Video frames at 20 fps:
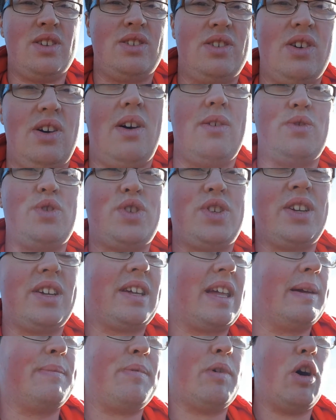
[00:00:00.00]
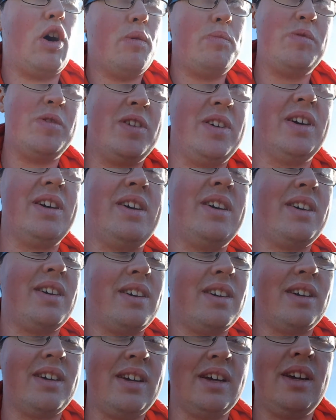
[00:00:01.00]
so I'm just going to keep it open.
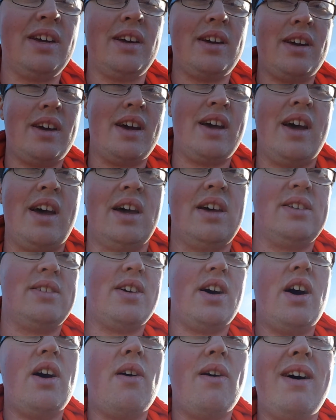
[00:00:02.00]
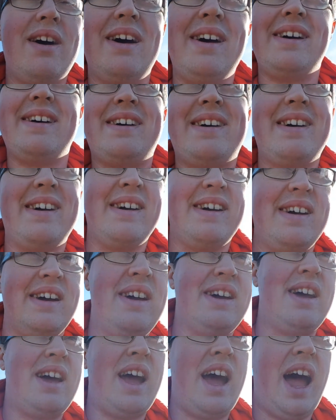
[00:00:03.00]
So uh,
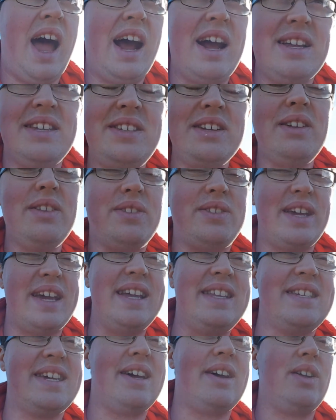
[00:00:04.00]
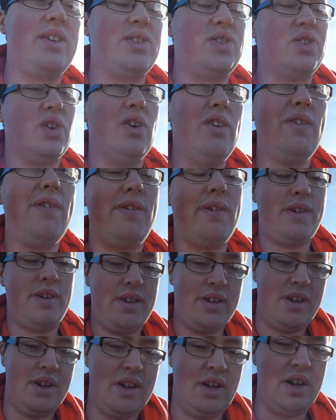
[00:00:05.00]
I can still detail stuff,
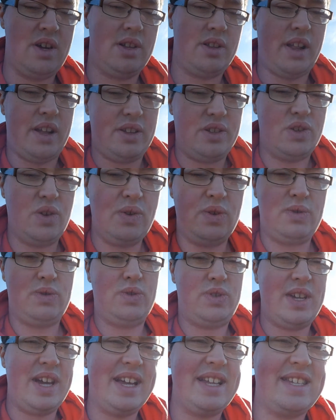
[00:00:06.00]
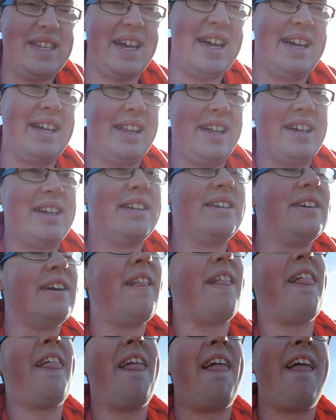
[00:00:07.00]
like do detailing
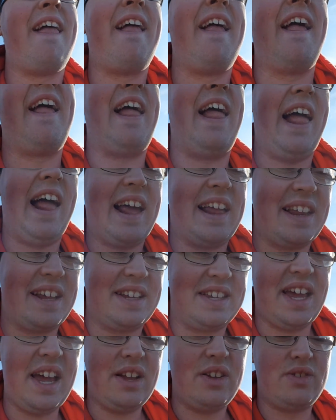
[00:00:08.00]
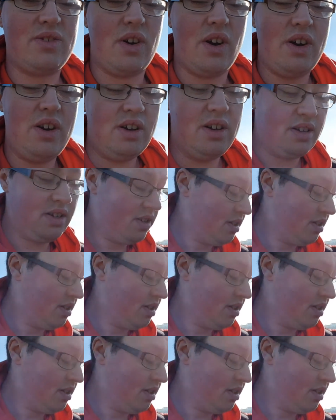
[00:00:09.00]
and etc,